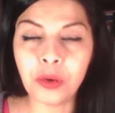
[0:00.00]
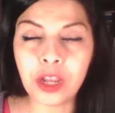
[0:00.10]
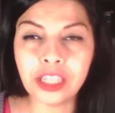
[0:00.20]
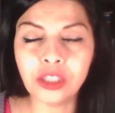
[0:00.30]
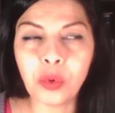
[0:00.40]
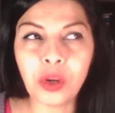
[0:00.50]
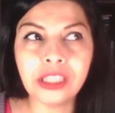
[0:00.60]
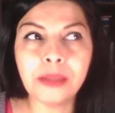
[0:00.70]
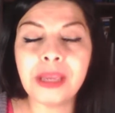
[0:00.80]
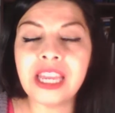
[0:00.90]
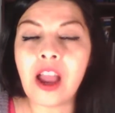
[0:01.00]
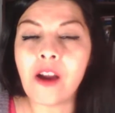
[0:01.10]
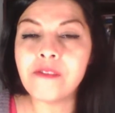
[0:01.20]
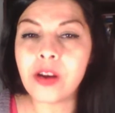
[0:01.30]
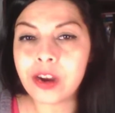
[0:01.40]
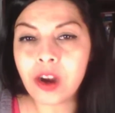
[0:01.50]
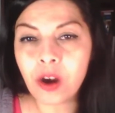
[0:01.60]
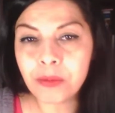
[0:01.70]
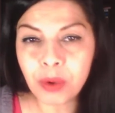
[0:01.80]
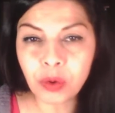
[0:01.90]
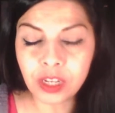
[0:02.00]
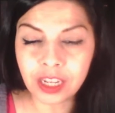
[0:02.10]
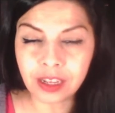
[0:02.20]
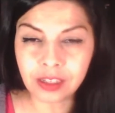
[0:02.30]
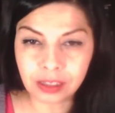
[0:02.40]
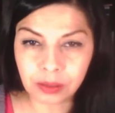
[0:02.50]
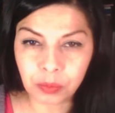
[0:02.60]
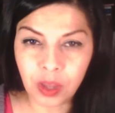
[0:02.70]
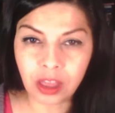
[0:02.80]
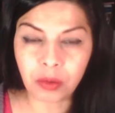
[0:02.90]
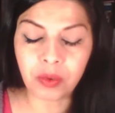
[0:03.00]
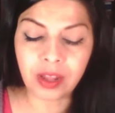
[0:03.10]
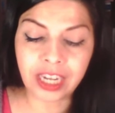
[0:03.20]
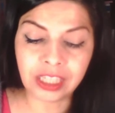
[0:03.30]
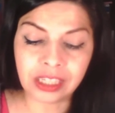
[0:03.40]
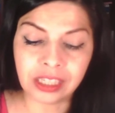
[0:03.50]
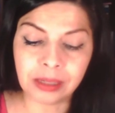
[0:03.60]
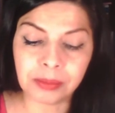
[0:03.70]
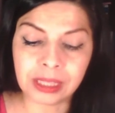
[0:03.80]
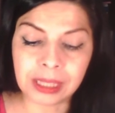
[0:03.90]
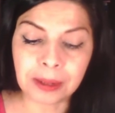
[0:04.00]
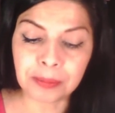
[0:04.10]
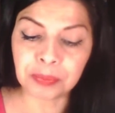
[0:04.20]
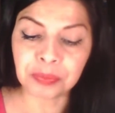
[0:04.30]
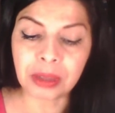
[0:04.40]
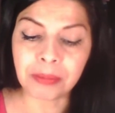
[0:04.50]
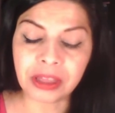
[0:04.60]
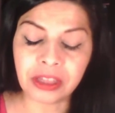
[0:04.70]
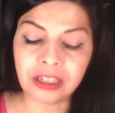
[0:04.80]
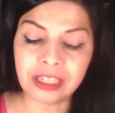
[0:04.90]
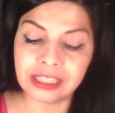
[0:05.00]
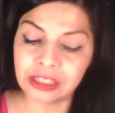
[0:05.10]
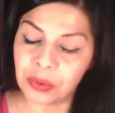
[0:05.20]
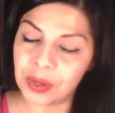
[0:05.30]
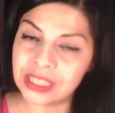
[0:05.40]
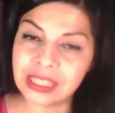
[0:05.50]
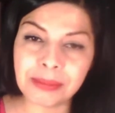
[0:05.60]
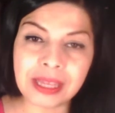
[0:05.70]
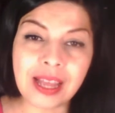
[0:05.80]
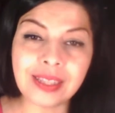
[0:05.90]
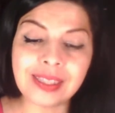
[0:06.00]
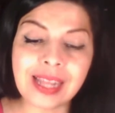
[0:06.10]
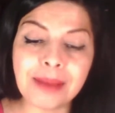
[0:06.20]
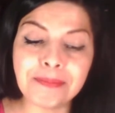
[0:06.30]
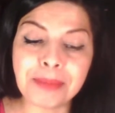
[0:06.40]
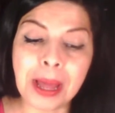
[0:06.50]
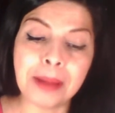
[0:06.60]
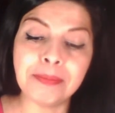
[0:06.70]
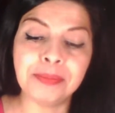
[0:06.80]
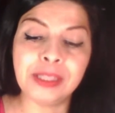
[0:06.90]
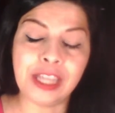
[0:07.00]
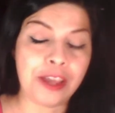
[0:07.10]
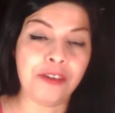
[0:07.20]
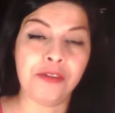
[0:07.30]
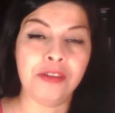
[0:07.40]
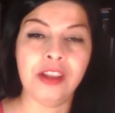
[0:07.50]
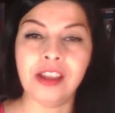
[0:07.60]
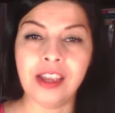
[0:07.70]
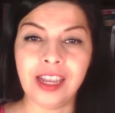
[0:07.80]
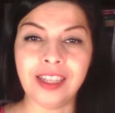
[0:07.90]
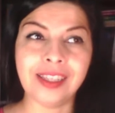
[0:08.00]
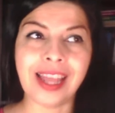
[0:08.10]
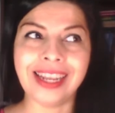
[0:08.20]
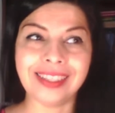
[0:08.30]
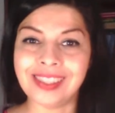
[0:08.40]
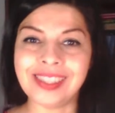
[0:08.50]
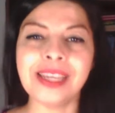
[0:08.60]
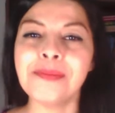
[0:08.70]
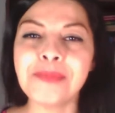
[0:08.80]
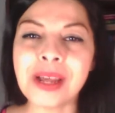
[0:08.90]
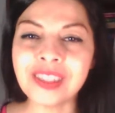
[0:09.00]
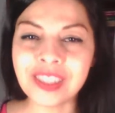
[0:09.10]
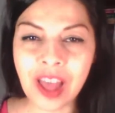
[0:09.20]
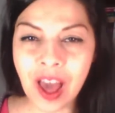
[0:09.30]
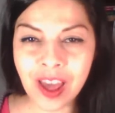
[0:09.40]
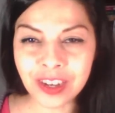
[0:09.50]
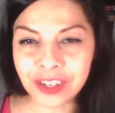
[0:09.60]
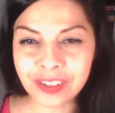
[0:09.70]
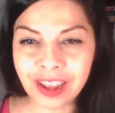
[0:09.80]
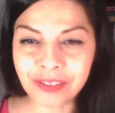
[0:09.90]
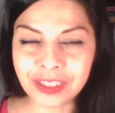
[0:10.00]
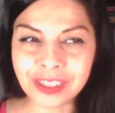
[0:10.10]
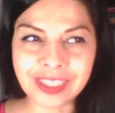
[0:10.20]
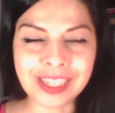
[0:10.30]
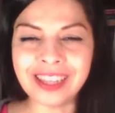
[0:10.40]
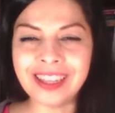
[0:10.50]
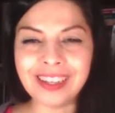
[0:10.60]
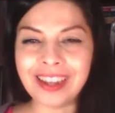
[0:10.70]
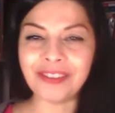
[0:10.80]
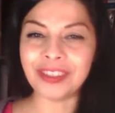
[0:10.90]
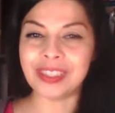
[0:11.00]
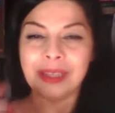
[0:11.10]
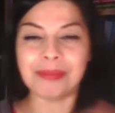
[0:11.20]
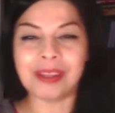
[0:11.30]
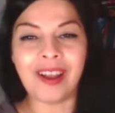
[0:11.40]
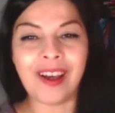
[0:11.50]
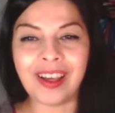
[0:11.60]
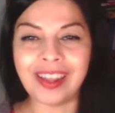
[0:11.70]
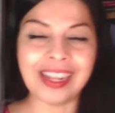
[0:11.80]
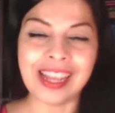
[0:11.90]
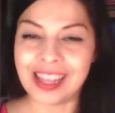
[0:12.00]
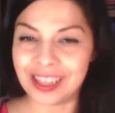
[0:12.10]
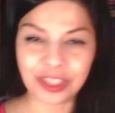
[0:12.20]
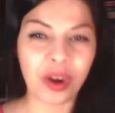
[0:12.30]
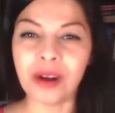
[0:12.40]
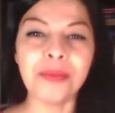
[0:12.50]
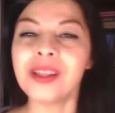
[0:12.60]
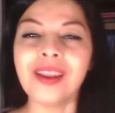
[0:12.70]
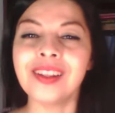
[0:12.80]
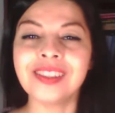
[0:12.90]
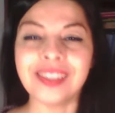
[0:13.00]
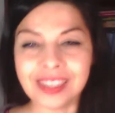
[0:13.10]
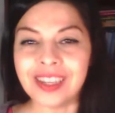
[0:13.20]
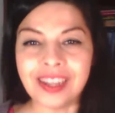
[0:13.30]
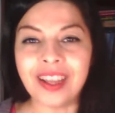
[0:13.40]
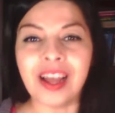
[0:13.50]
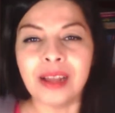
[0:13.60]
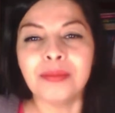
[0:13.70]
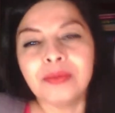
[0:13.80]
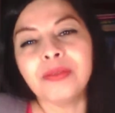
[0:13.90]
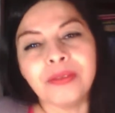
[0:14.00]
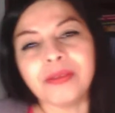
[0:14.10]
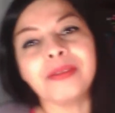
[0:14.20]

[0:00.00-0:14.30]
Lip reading: it's going to be very harmonious with relationships. But there is going to be that slight bump, so it's like, seatbelts on, you lovers, the lover seatbelt on. Turbulence is going to come.